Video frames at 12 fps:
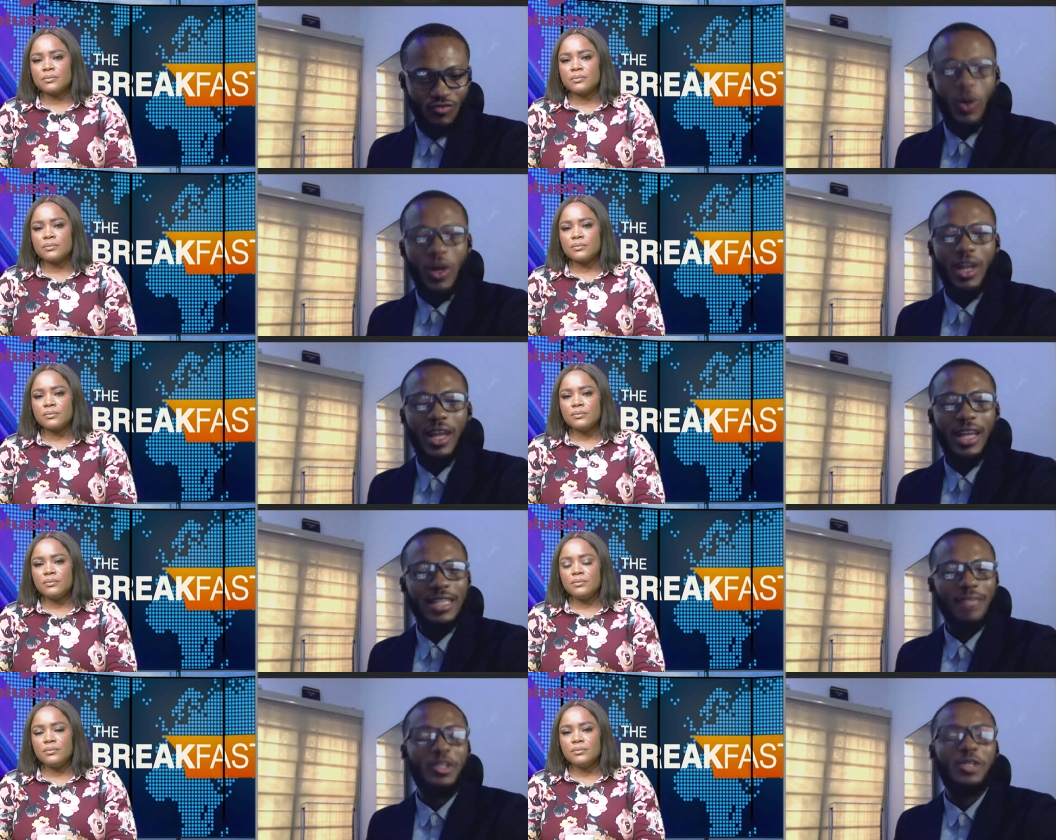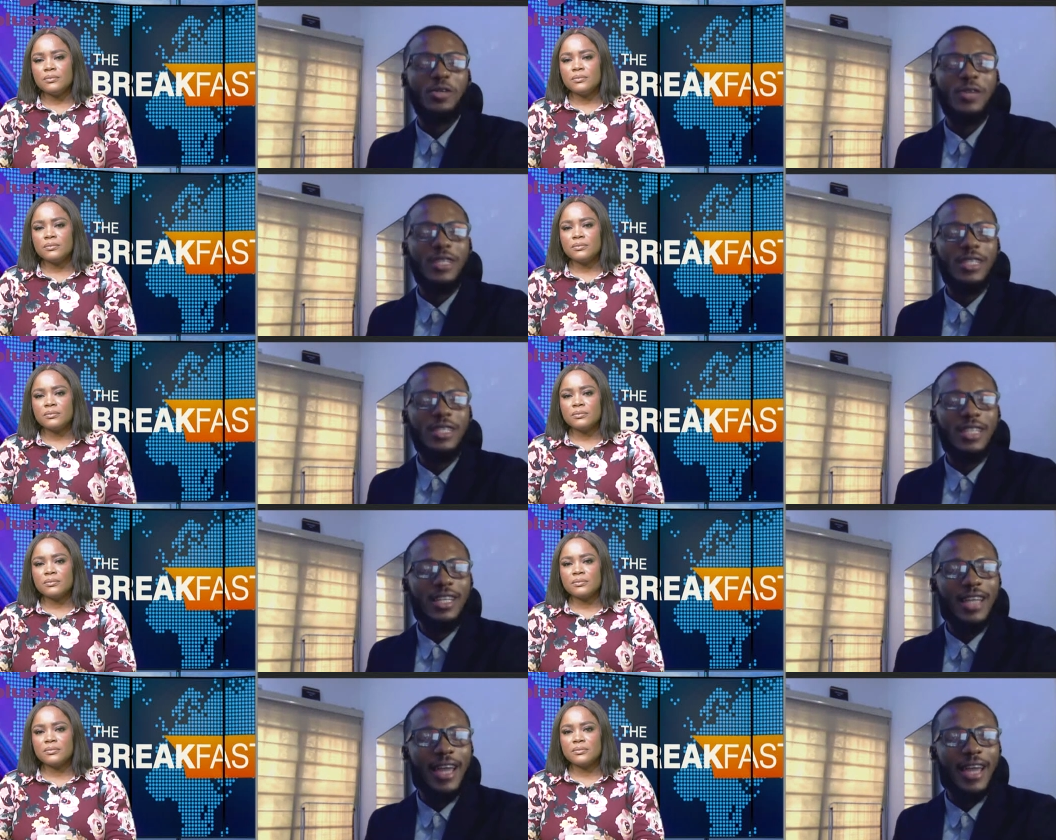Speaker 1: Well, as a patriotic
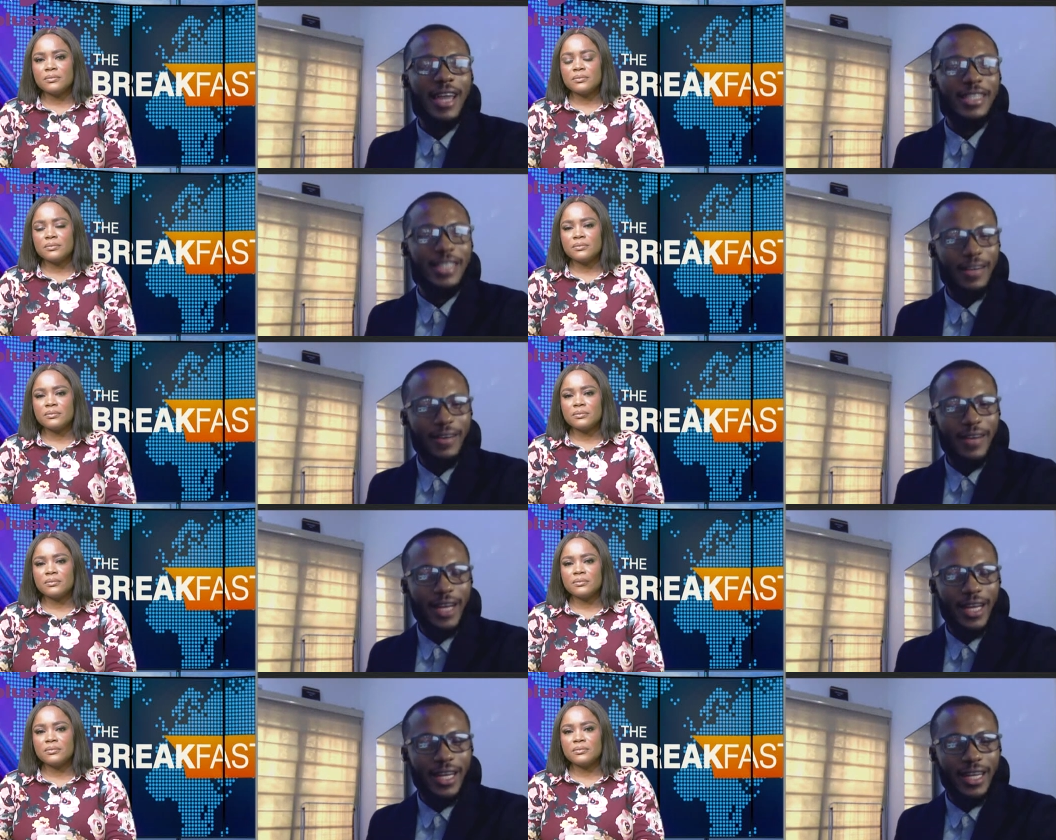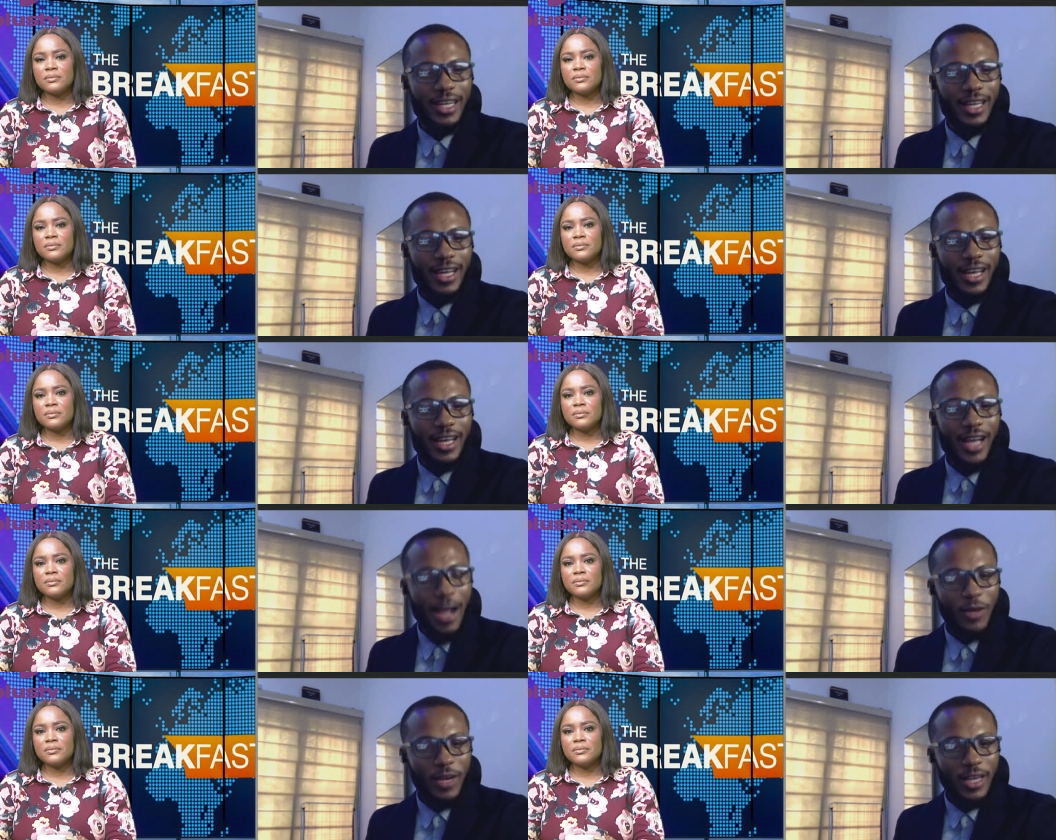Nigerian, I'm
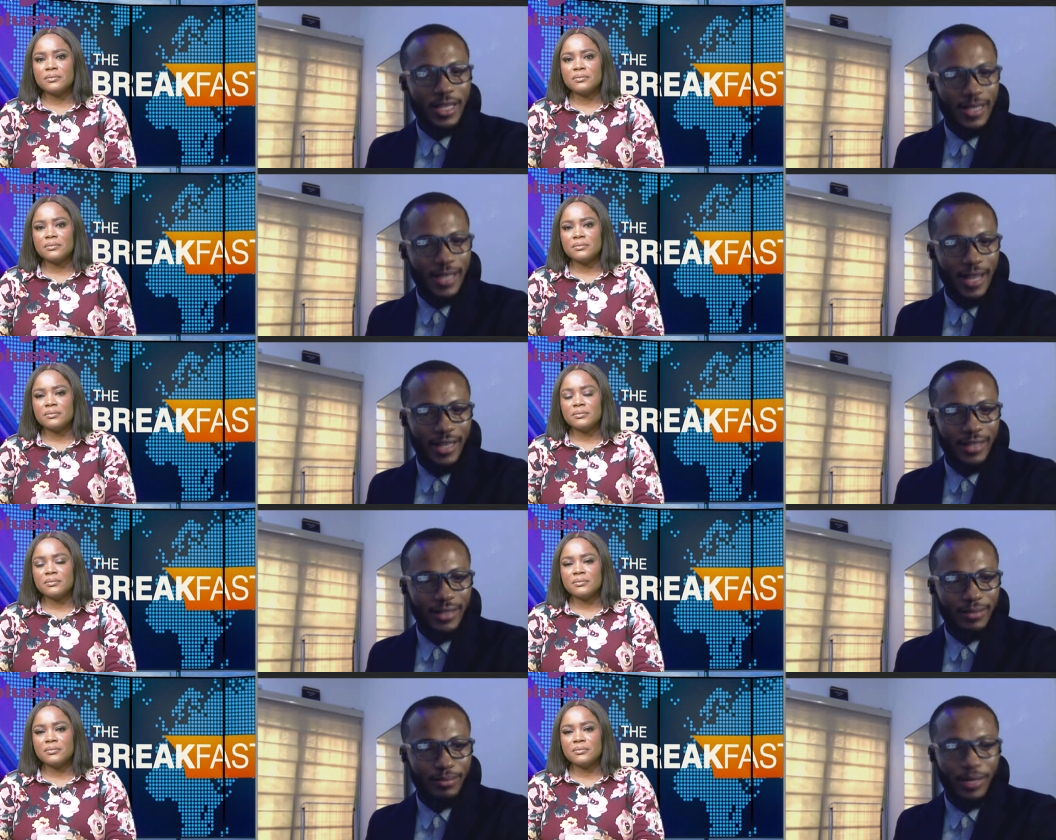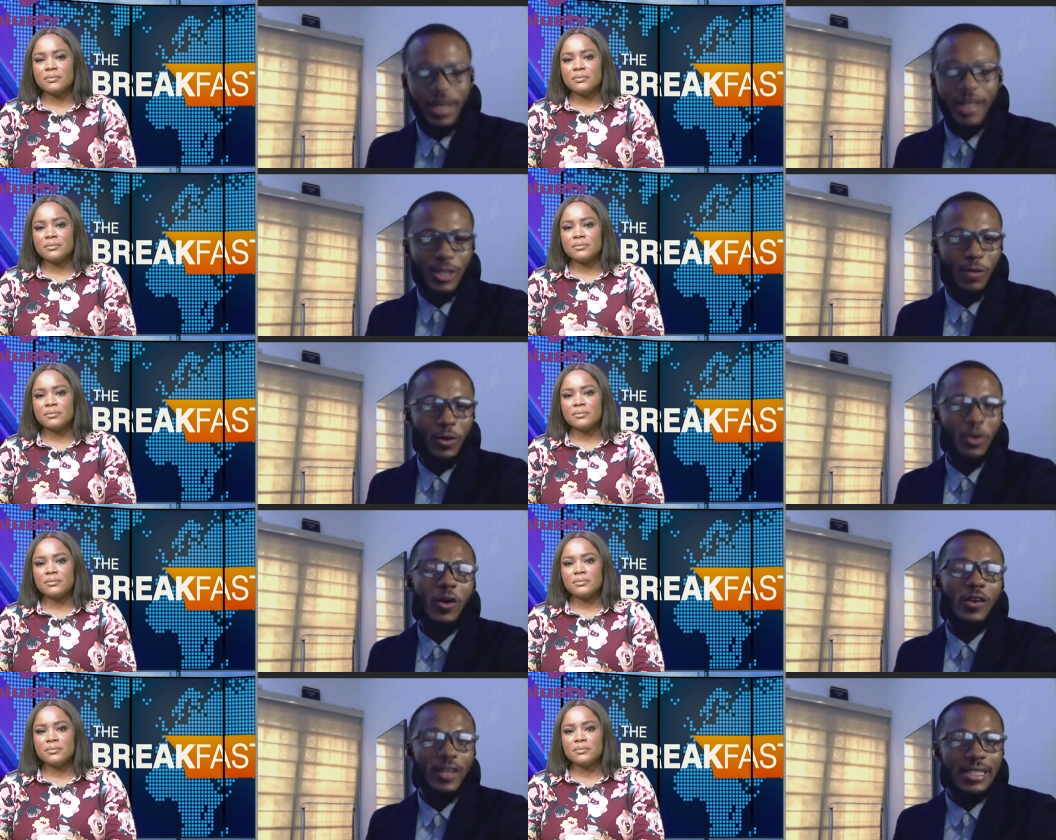really sad. But as someone who
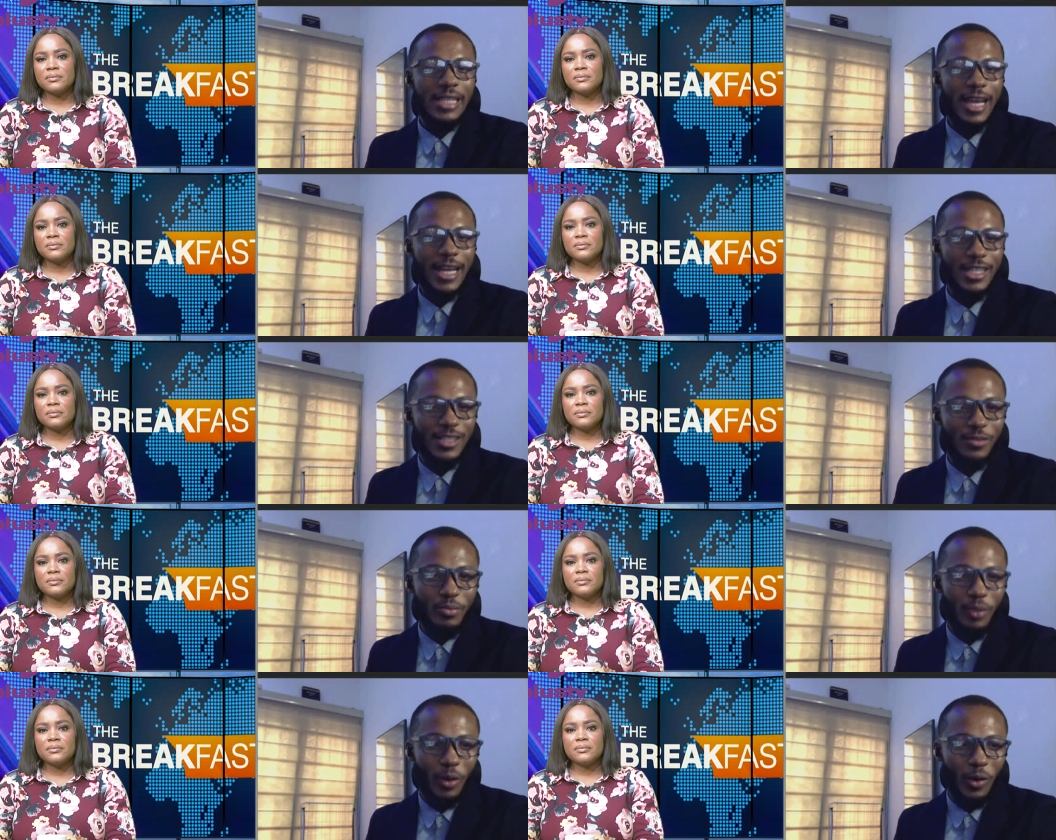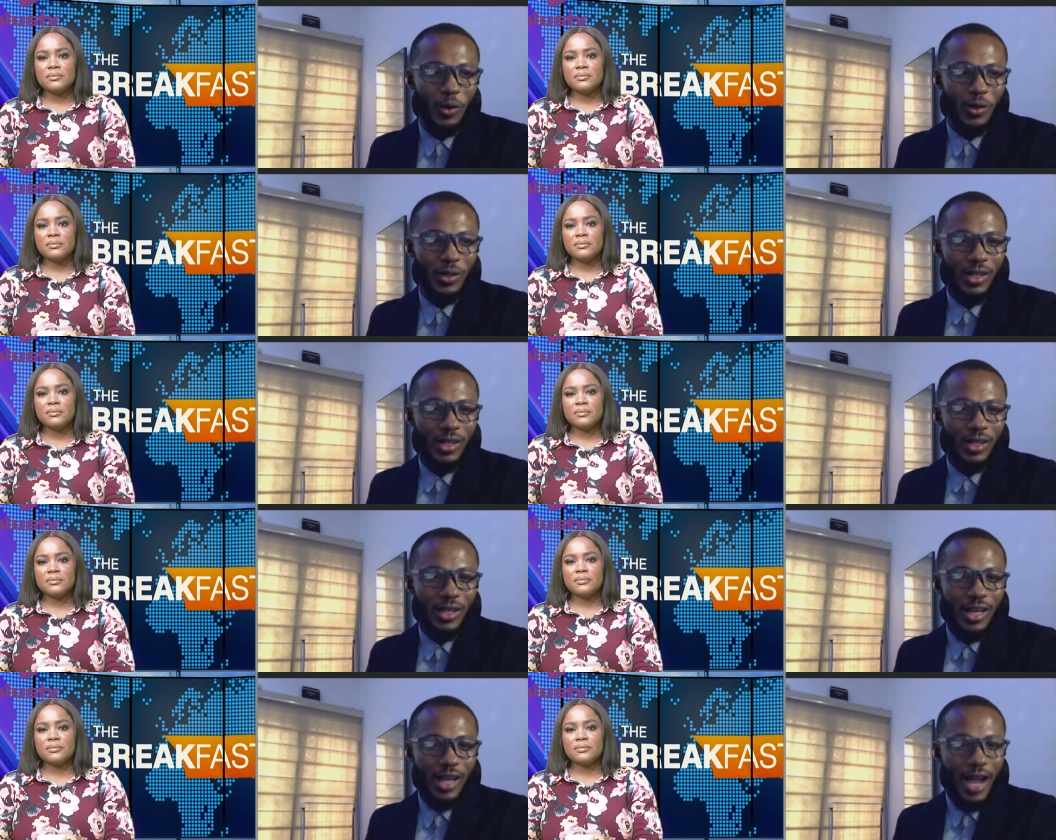understands football,
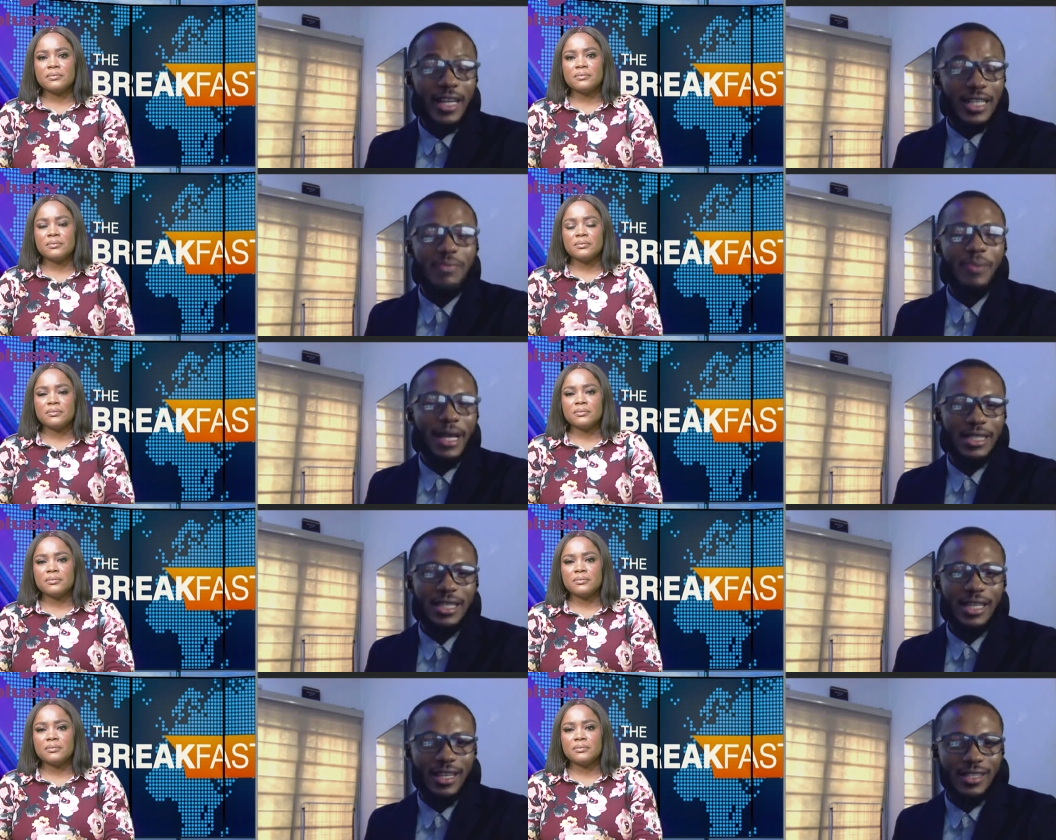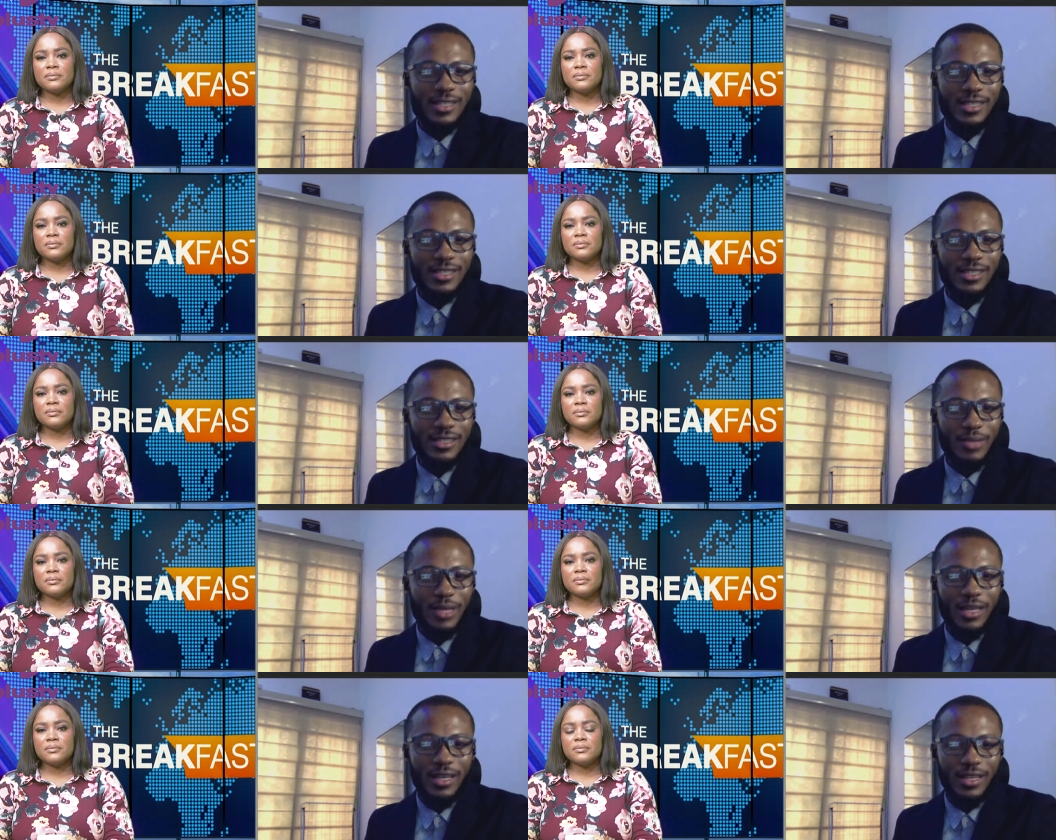I expected this
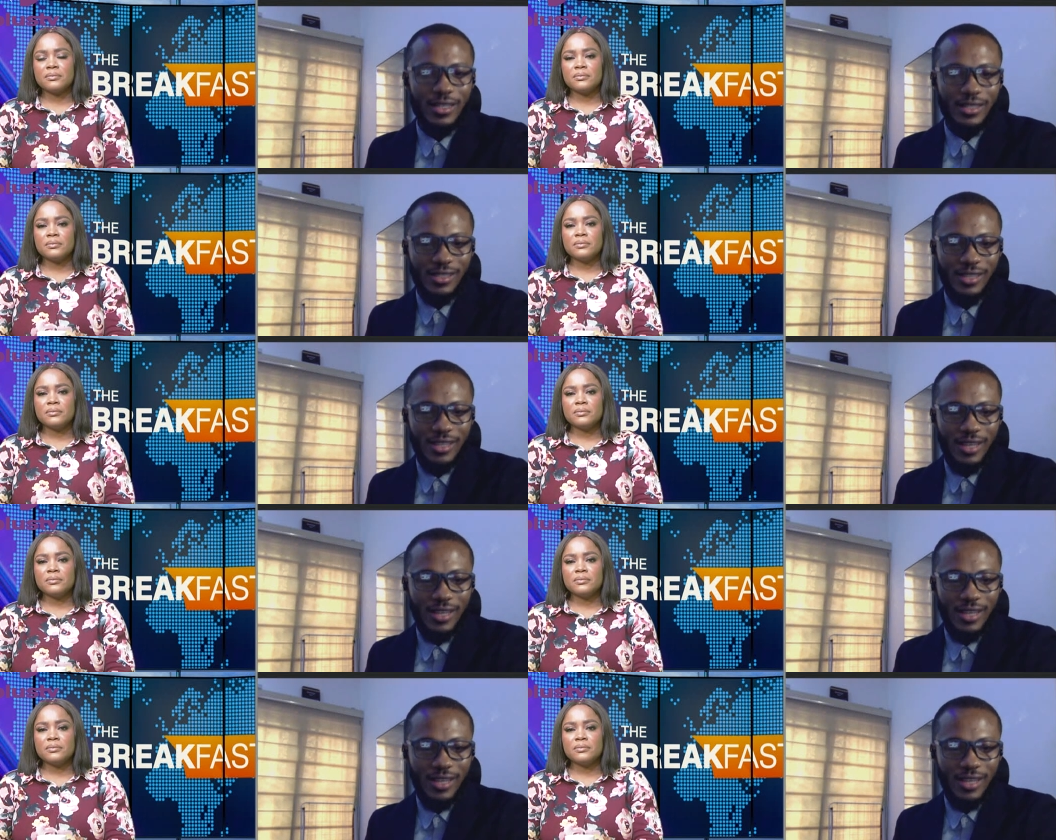because